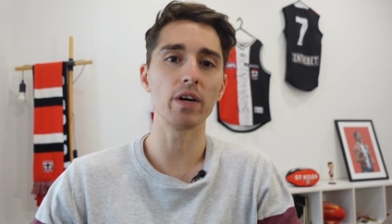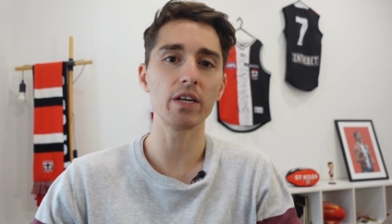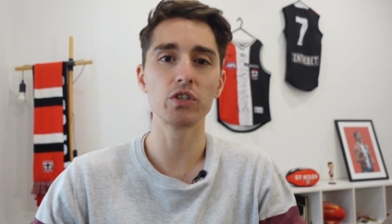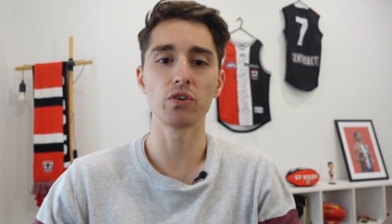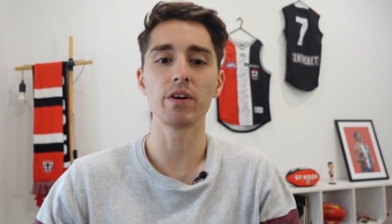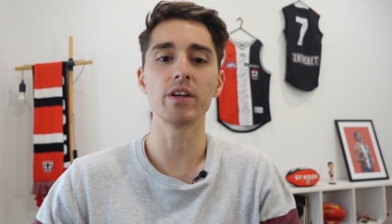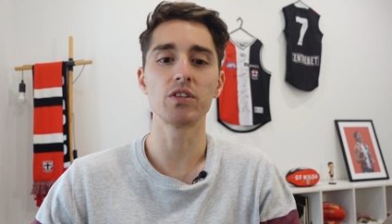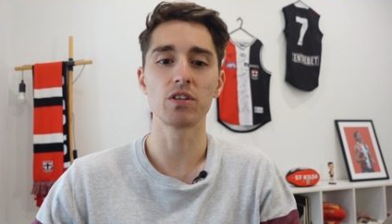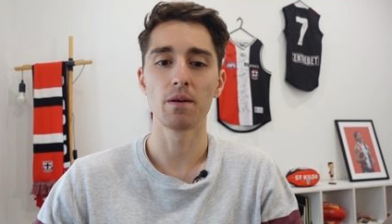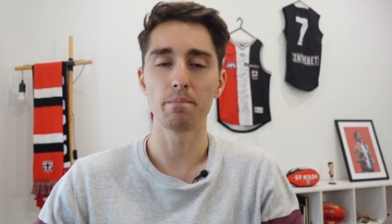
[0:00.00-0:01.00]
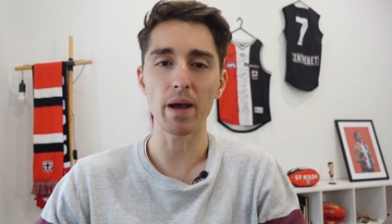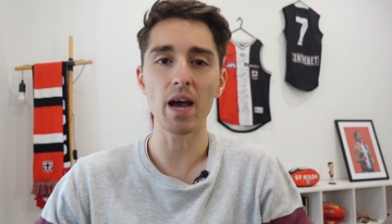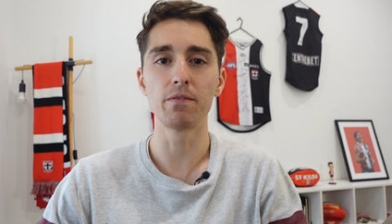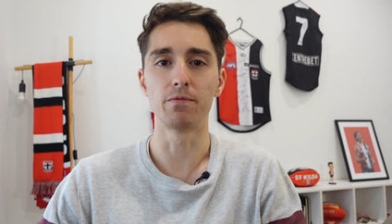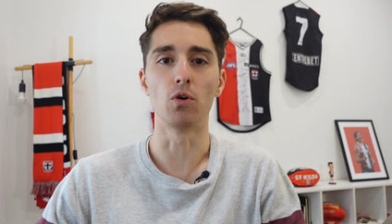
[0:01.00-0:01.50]
injuries,
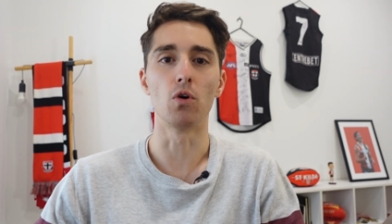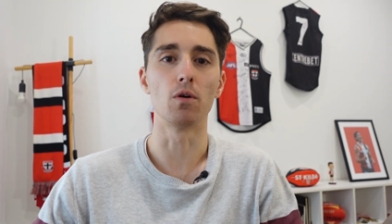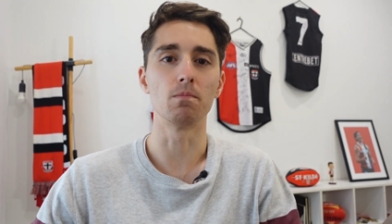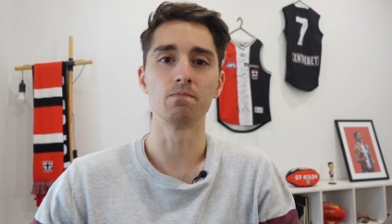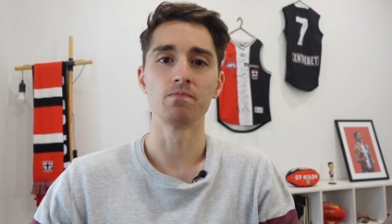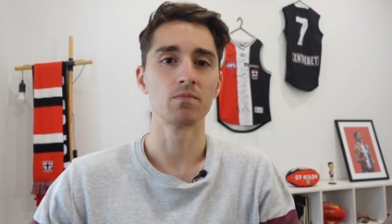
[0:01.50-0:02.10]
bad form,